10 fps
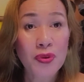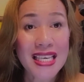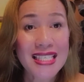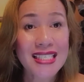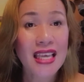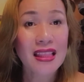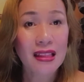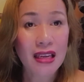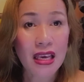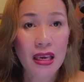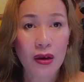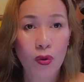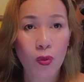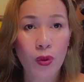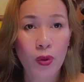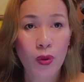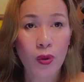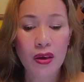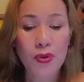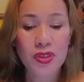recently with
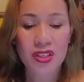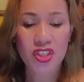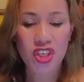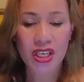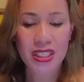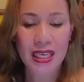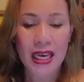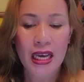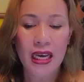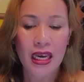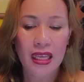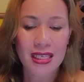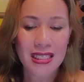the use just.